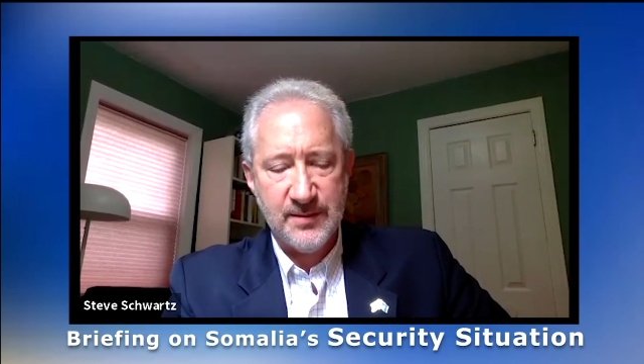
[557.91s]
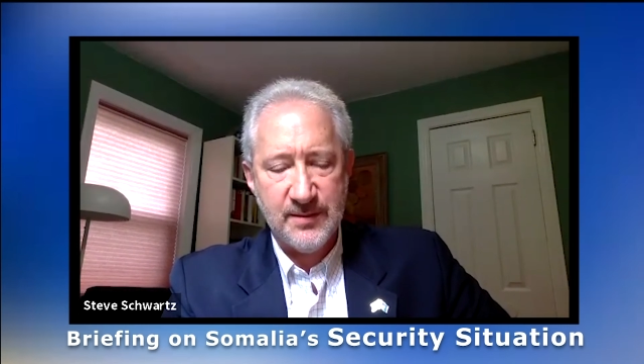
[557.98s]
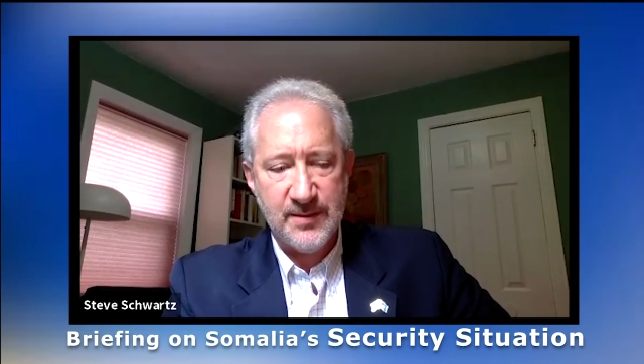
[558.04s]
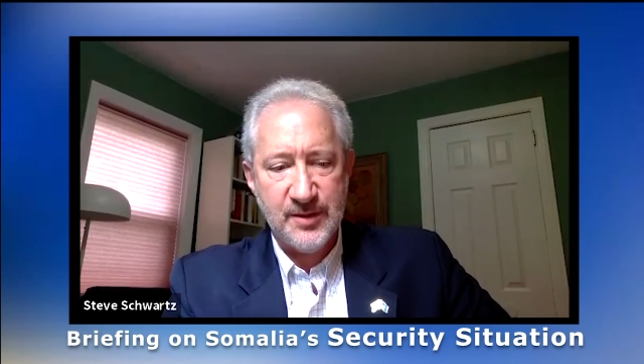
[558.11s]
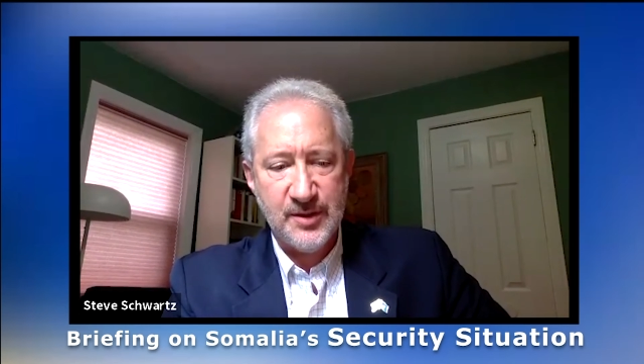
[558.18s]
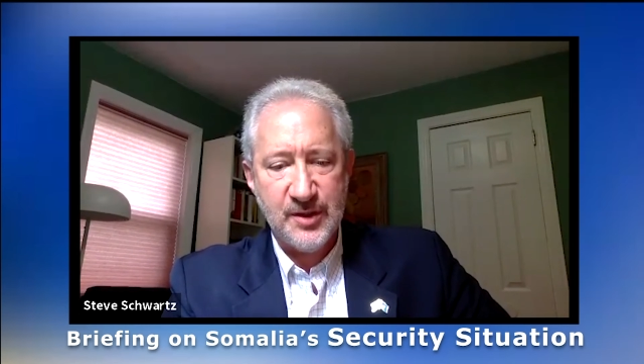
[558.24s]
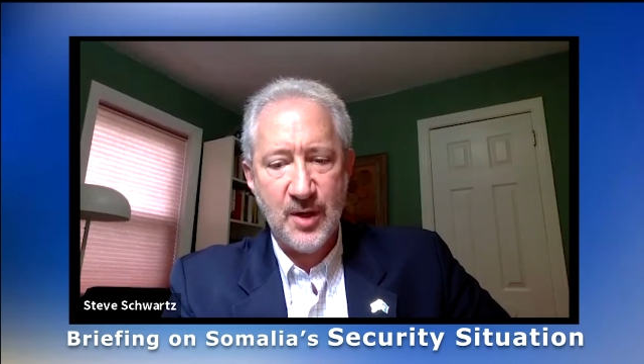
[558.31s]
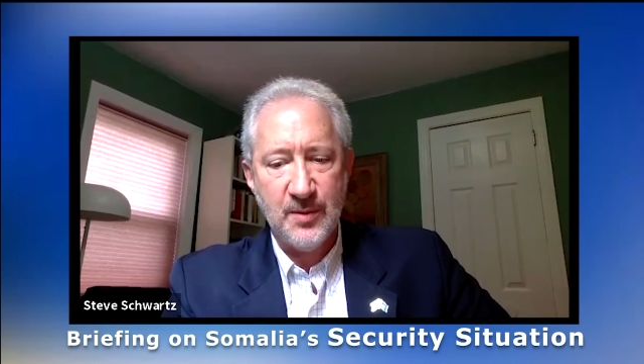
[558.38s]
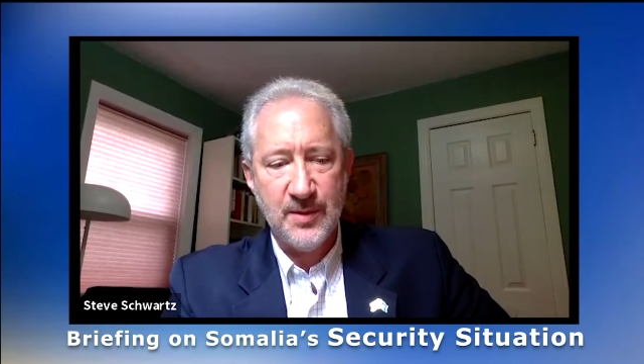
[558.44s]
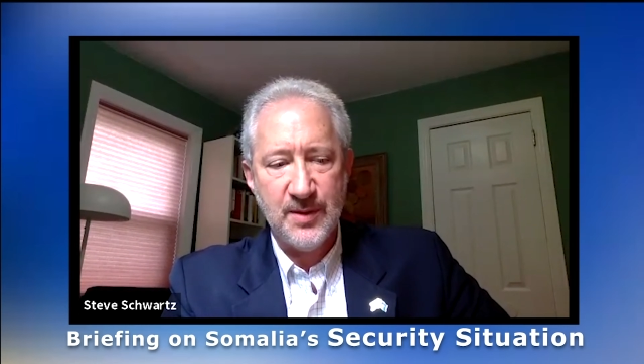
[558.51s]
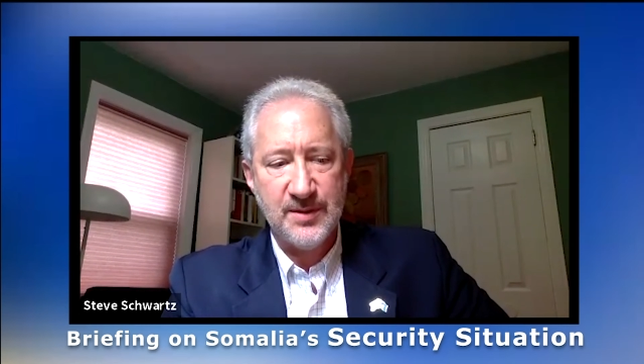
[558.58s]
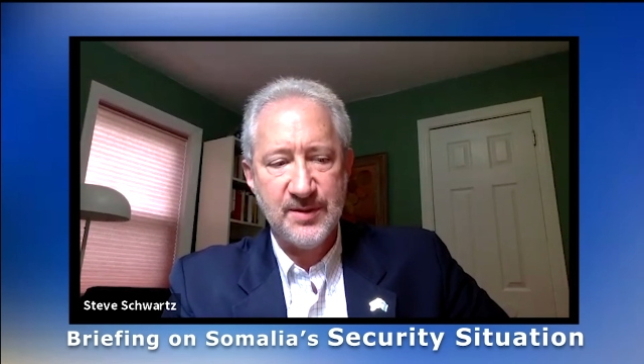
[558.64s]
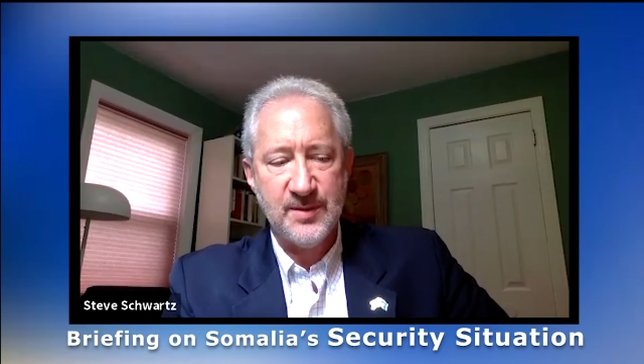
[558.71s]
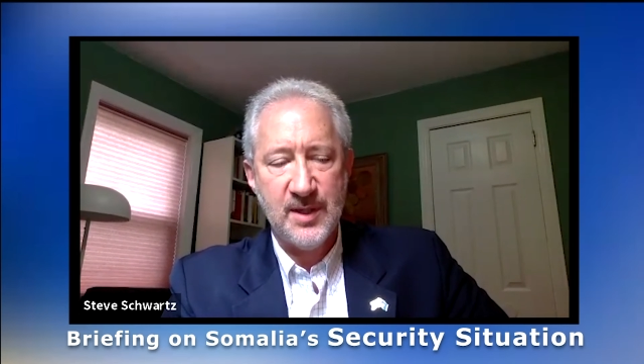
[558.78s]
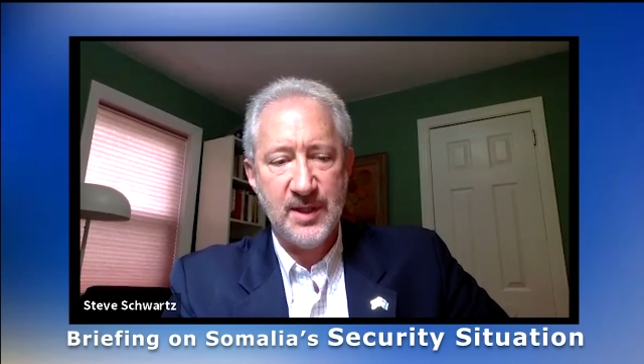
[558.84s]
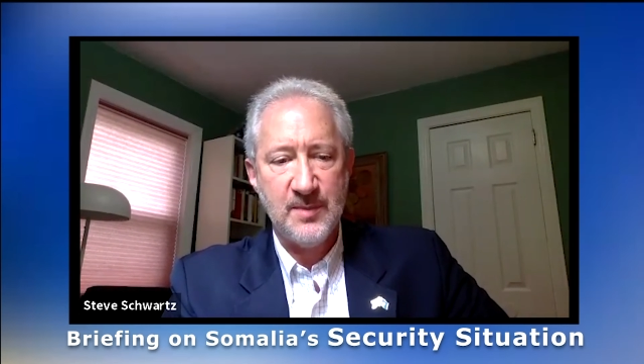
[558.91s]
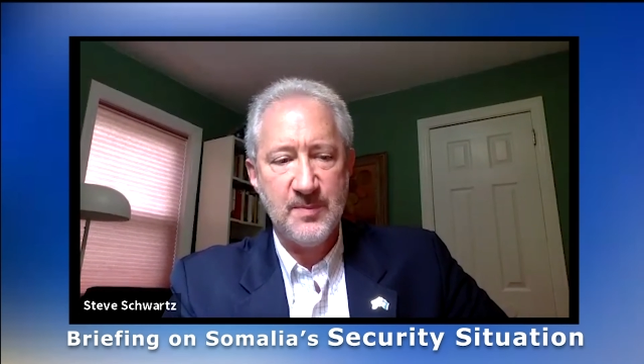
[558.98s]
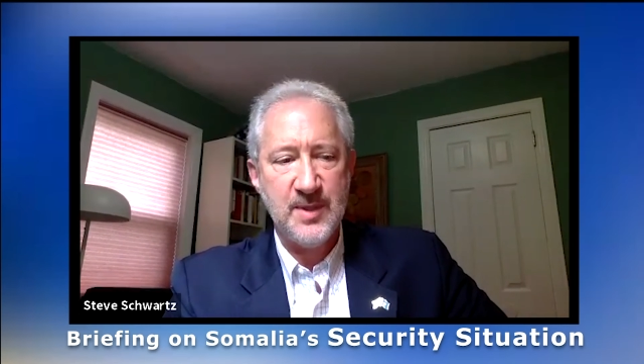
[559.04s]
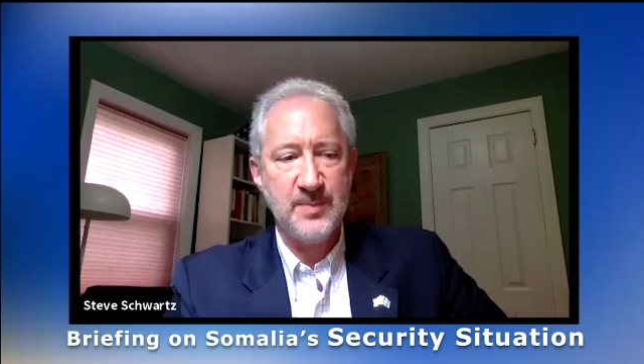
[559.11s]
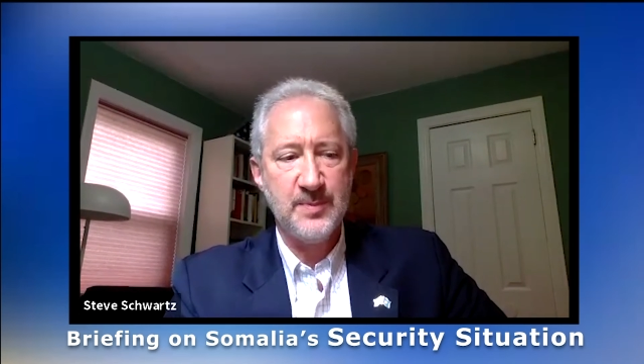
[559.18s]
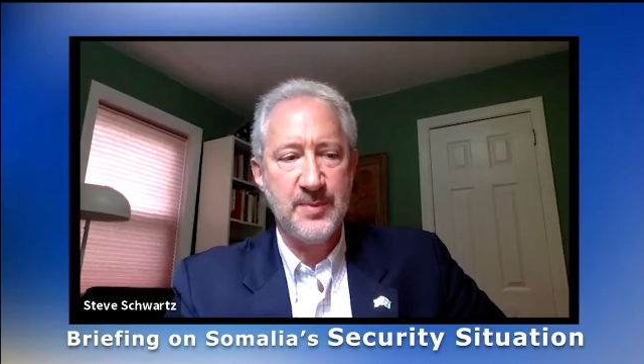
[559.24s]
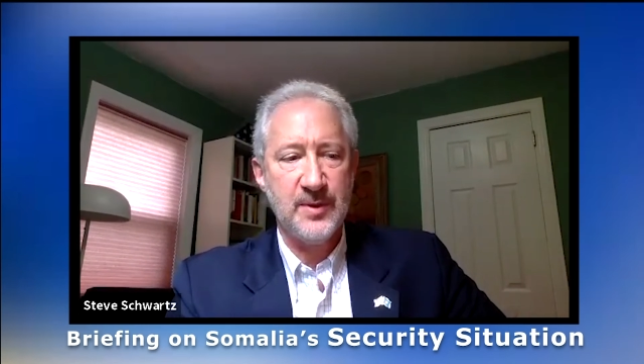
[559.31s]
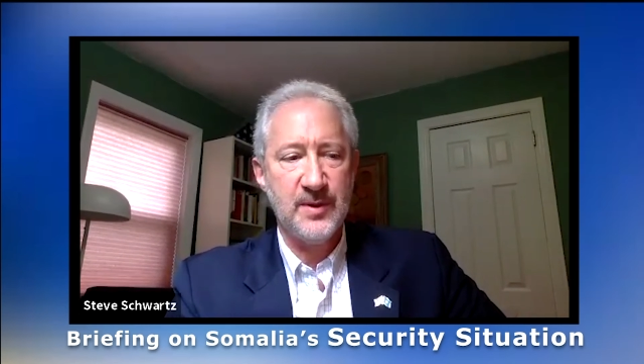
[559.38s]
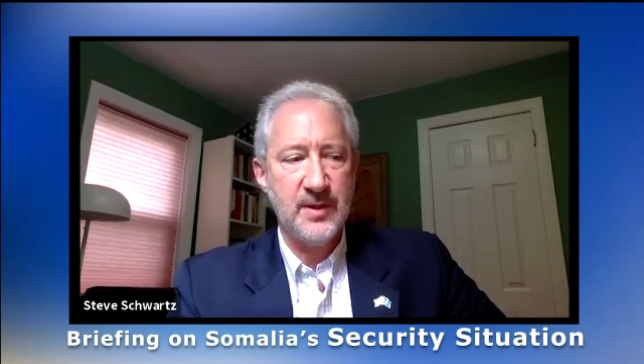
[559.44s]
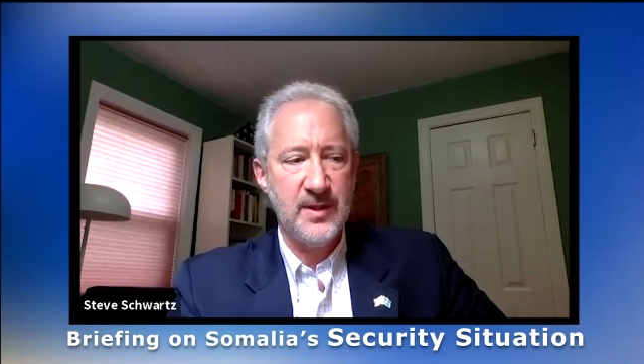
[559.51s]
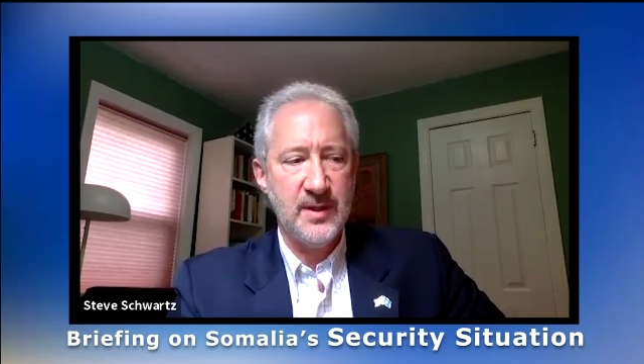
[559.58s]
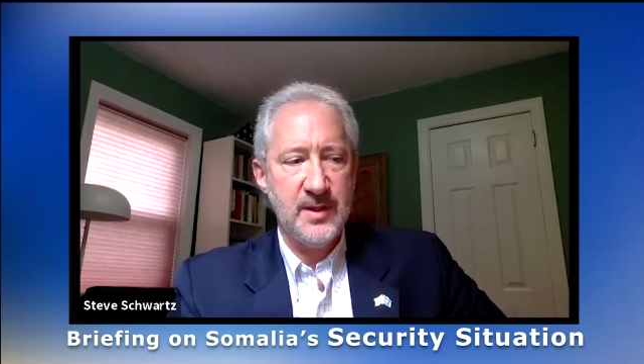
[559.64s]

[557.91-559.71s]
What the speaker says: show the Somali people